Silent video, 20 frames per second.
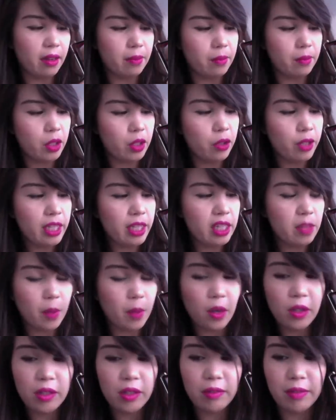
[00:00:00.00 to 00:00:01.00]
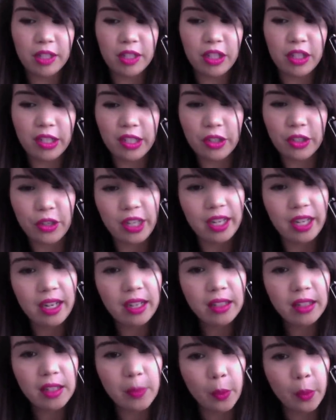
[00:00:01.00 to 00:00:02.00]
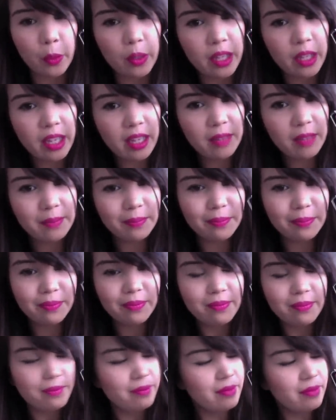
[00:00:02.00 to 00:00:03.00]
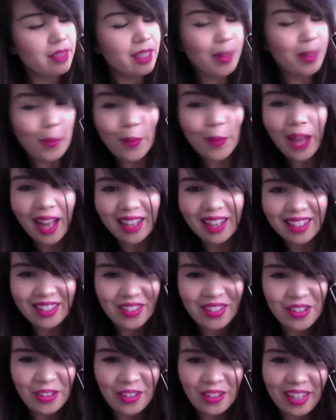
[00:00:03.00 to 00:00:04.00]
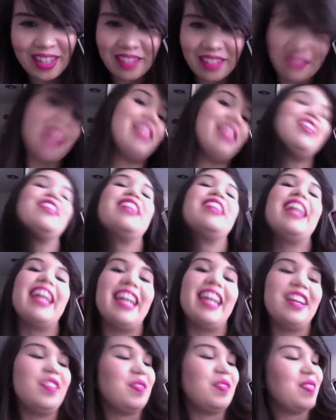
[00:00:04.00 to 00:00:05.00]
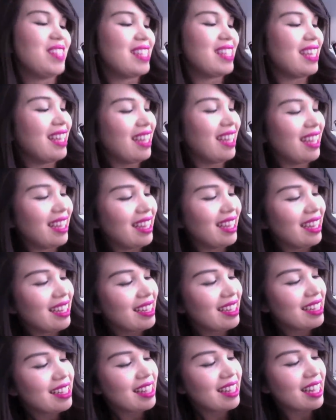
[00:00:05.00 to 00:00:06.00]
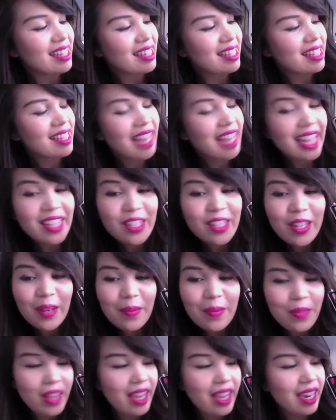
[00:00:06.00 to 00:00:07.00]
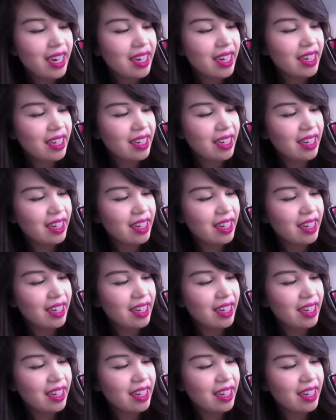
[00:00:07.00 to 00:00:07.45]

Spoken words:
Green Smoke, which is green and smoky. MAC, so creative with your names. That Sketch up there.